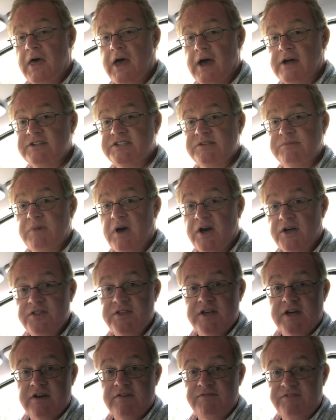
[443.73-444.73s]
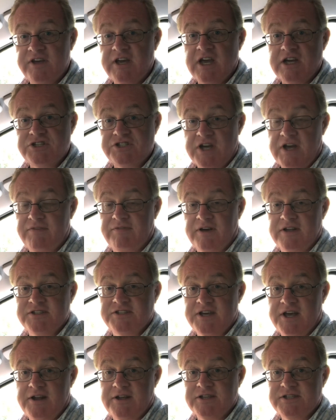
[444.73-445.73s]
and some other VHF
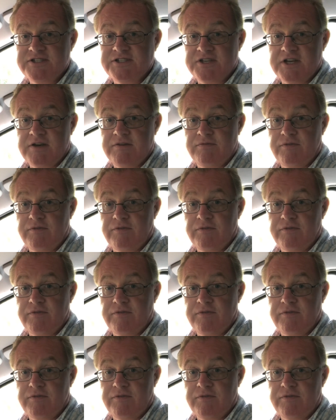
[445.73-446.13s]
antennas